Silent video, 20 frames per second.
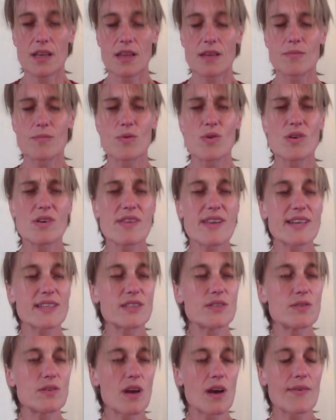the more that
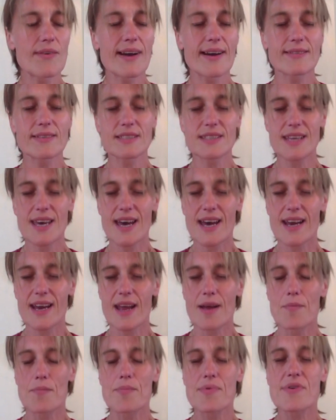you go out there
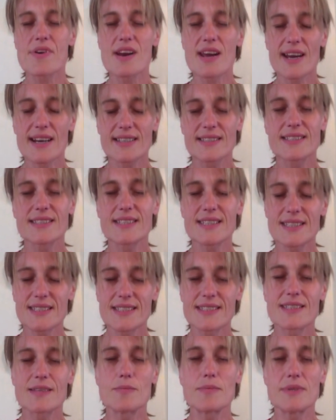and practice
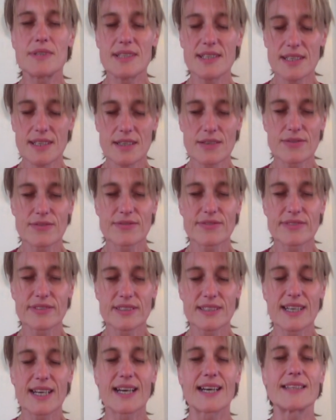the belief
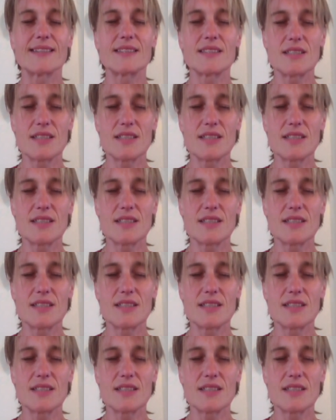and the